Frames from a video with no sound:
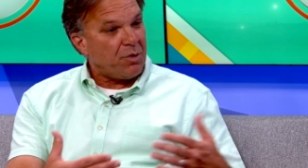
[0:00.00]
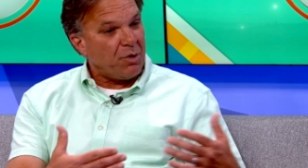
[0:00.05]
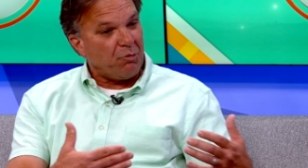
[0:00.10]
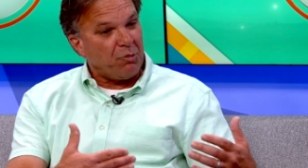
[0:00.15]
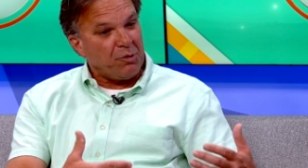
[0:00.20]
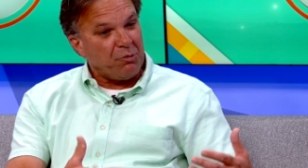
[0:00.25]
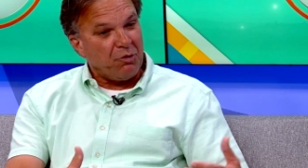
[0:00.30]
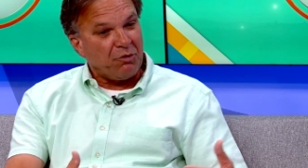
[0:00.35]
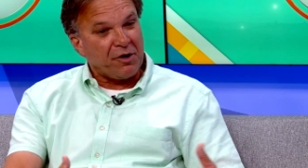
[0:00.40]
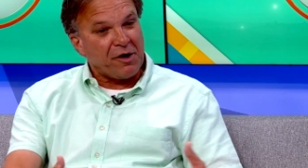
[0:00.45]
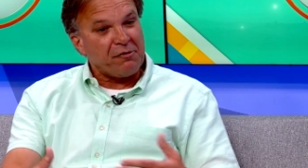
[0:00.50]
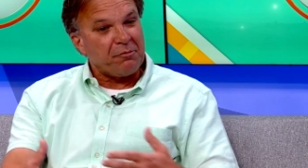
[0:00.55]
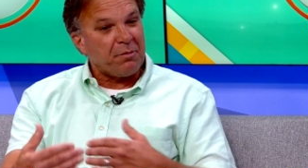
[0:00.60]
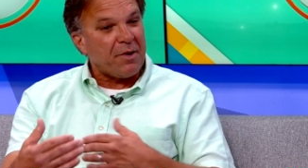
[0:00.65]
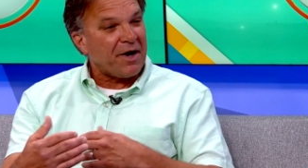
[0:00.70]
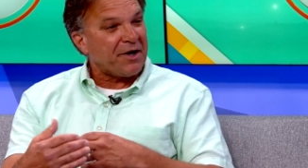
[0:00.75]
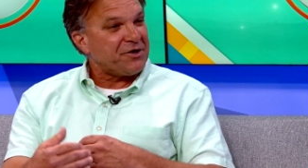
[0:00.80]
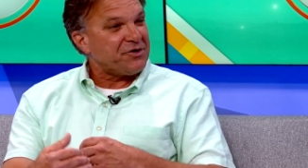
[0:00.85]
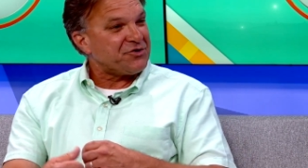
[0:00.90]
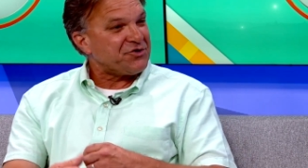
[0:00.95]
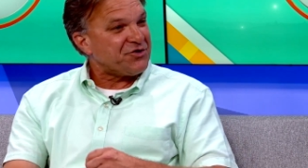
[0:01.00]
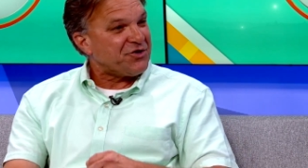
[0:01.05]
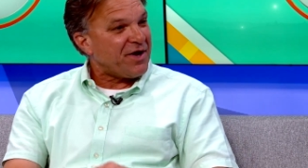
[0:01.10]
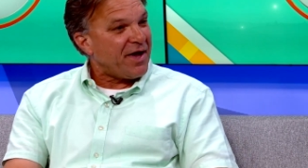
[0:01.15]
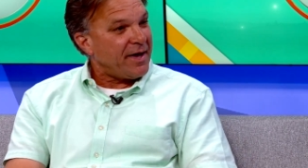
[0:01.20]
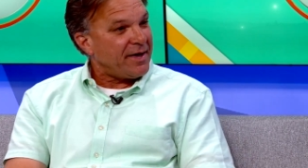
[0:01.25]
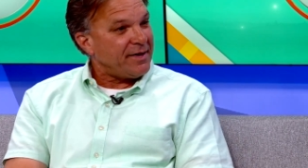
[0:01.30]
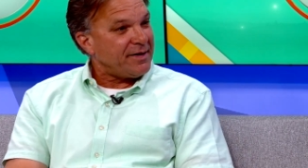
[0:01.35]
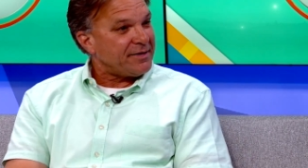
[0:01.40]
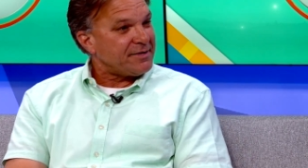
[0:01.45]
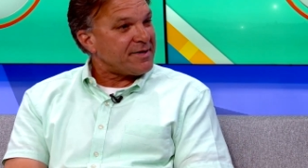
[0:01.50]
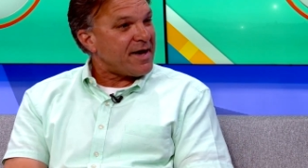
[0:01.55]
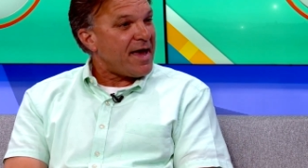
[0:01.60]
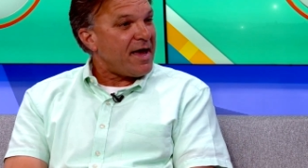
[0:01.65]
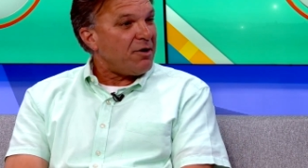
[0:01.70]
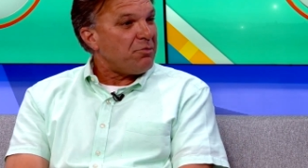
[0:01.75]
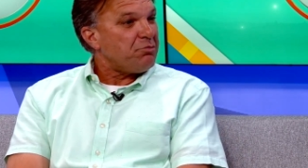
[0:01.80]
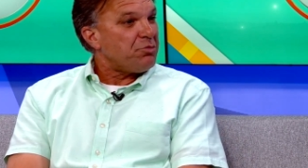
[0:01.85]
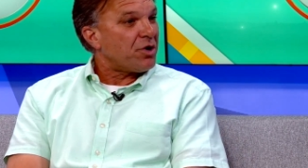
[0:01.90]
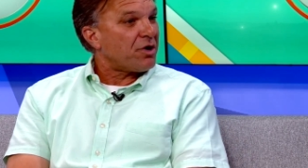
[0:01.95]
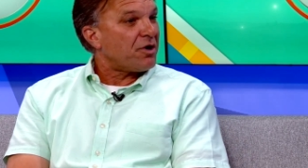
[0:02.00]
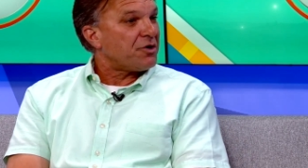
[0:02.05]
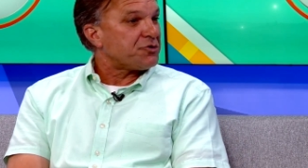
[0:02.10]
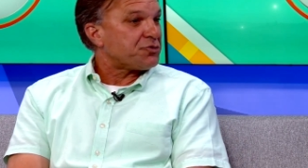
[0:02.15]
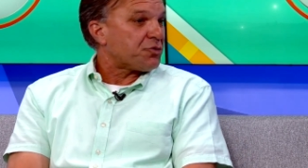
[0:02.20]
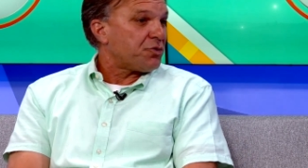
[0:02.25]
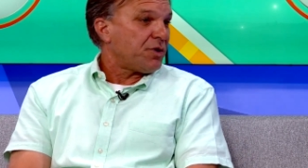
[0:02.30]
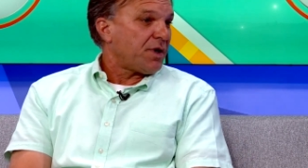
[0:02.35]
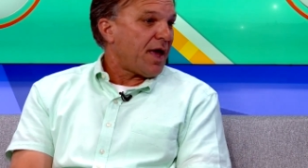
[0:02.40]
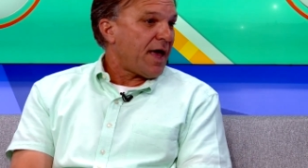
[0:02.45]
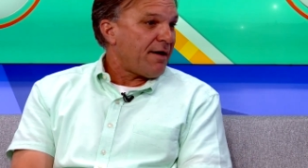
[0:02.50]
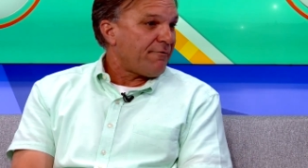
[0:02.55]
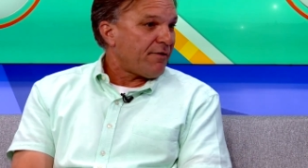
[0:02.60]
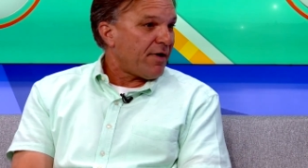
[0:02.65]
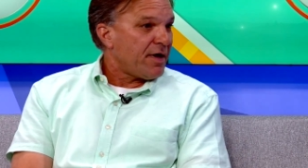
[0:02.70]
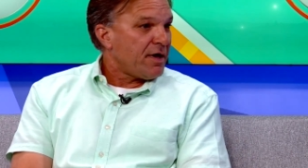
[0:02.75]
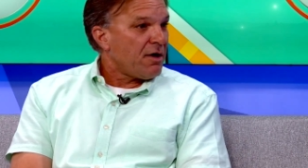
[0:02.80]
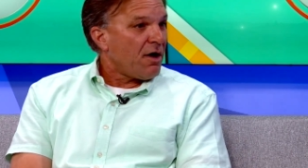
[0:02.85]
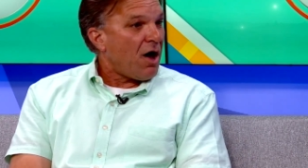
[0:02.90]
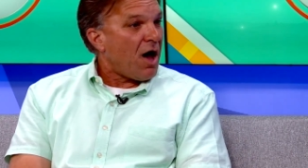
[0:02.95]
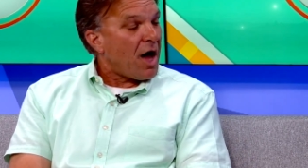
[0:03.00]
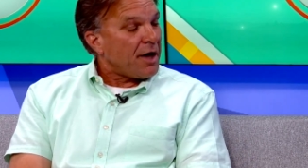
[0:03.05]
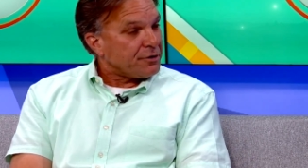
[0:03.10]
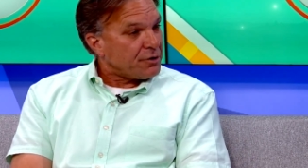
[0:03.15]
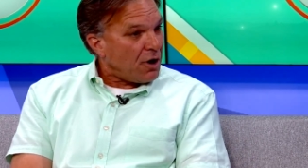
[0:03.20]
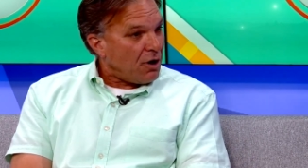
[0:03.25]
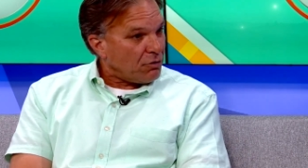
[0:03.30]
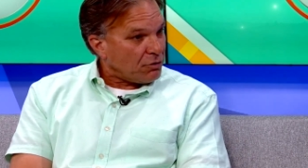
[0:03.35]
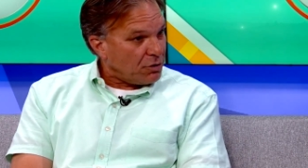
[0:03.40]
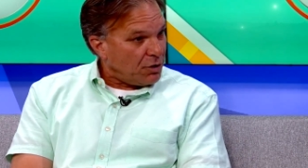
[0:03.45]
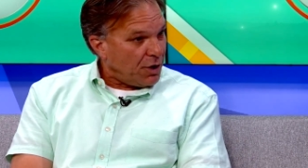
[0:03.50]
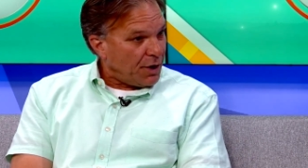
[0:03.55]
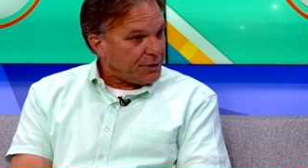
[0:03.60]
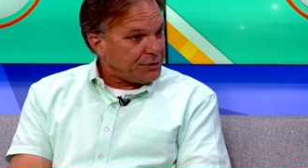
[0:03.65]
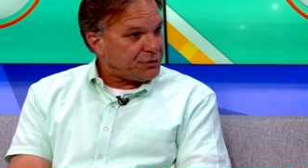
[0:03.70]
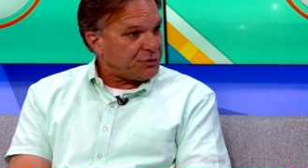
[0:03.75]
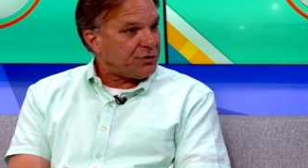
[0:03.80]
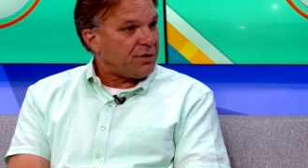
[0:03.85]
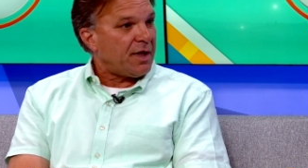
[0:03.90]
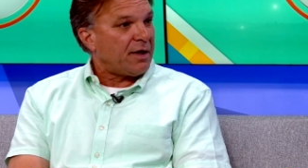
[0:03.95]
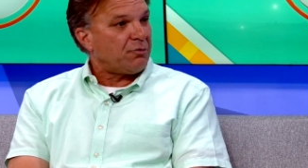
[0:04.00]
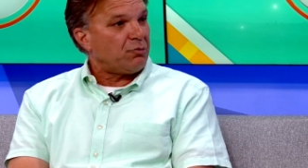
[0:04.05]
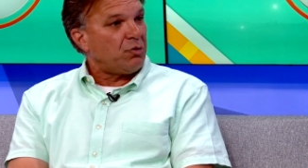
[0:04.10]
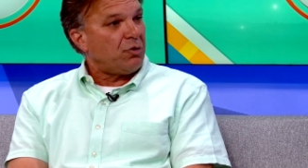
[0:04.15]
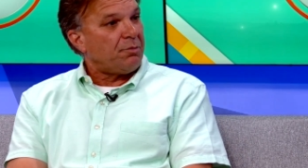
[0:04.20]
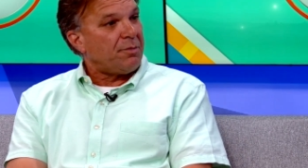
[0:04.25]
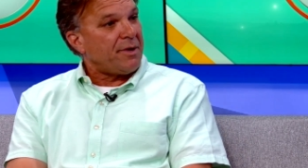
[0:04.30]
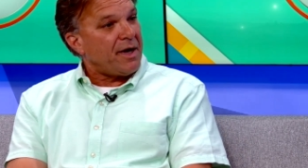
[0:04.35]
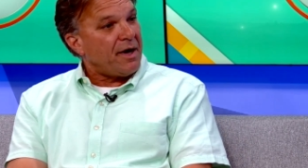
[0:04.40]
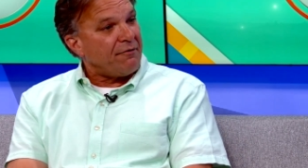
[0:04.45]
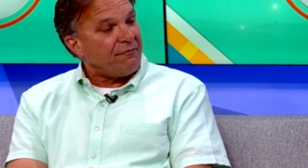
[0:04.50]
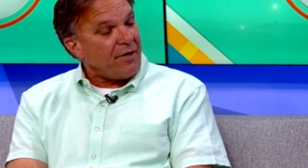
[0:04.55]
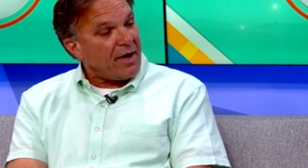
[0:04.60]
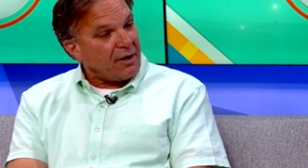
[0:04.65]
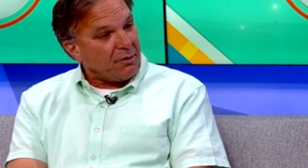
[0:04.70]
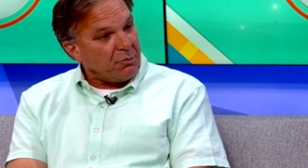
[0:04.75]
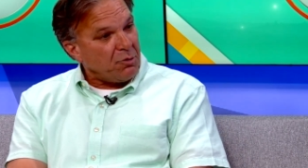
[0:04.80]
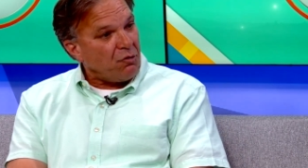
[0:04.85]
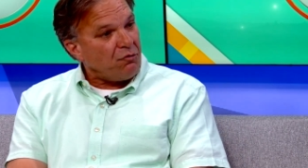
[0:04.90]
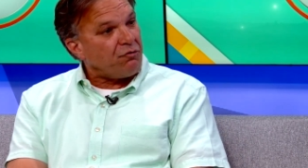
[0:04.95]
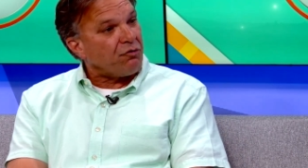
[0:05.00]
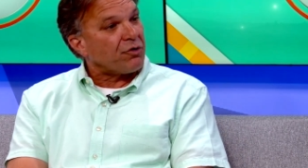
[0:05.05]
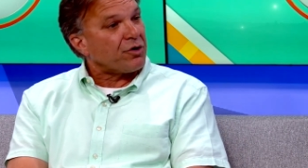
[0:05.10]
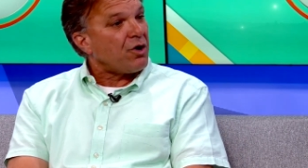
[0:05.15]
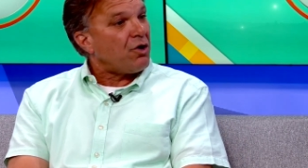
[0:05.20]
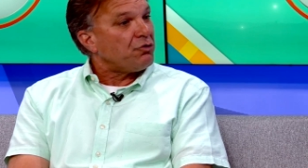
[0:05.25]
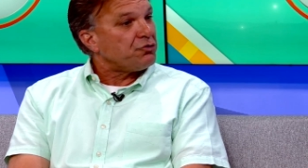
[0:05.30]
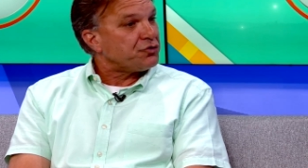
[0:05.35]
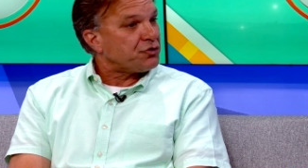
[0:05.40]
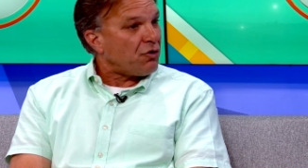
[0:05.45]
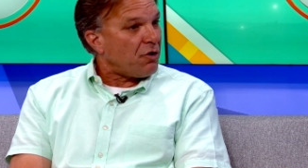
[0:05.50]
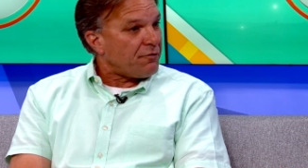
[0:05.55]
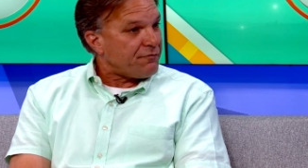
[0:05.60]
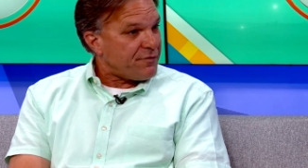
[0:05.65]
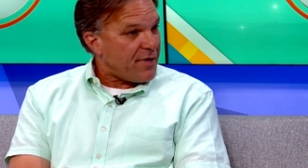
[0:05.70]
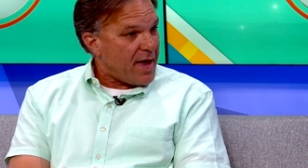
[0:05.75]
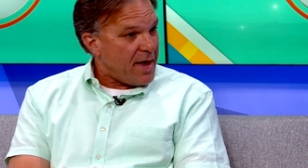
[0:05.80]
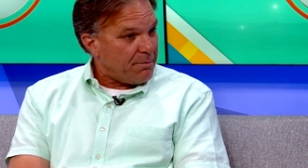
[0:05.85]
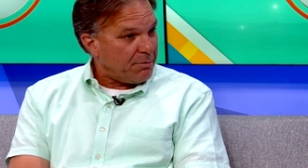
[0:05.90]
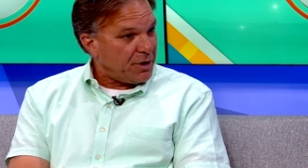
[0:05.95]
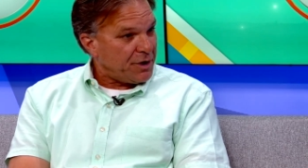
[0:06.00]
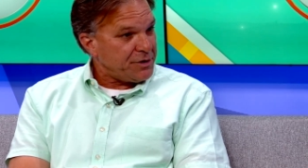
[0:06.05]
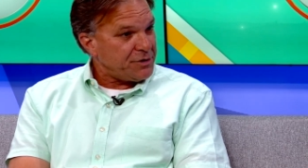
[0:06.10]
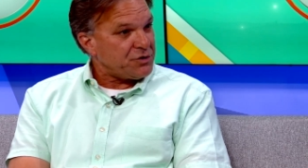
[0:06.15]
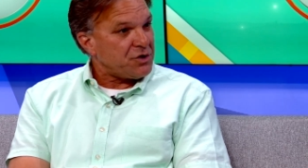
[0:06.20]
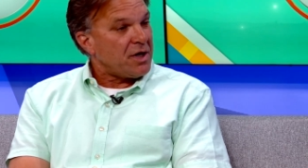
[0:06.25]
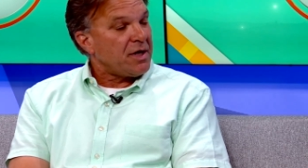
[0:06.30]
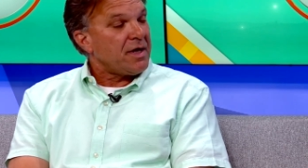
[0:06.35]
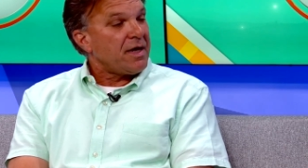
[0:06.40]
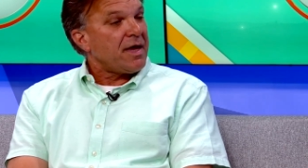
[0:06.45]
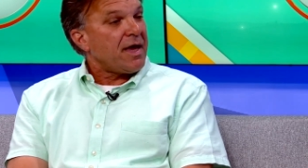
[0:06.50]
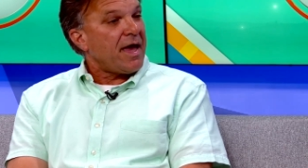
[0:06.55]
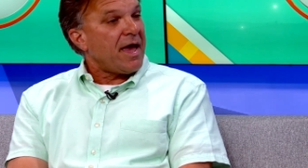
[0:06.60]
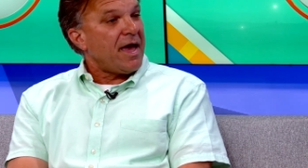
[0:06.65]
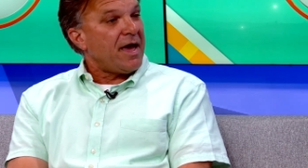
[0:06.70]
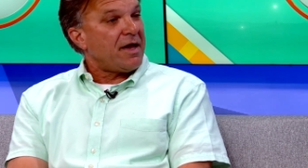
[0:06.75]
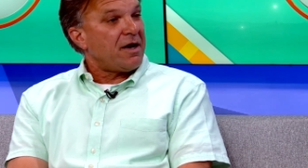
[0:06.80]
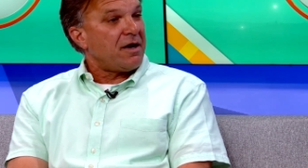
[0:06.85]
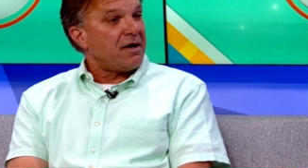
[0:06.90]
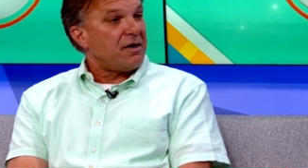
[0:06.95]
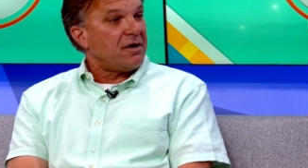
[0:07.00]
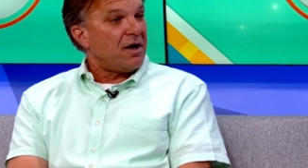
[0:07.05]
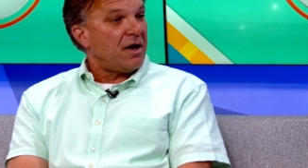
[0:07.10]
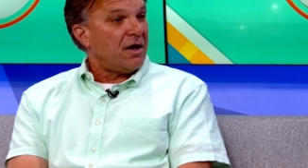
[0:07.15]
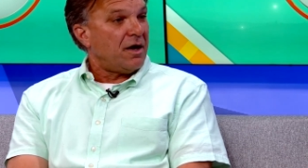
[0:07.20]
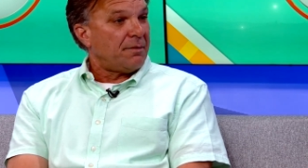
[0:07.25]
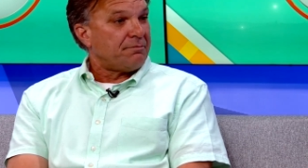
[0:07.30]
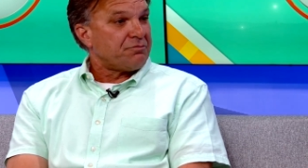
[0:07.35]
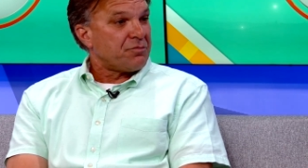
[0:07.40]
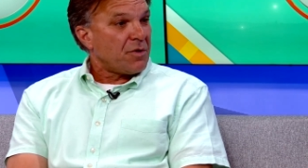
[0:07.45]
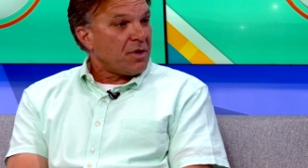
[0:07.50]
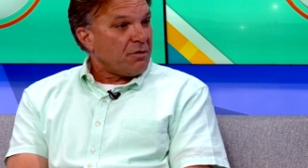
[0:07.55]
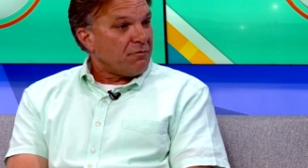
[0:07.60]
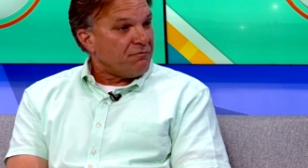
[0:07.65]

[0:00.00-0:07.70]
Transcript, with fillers: but we want everybody to stay in town because we're going to have a hot dog lunch that will be available for Gold Star families and um,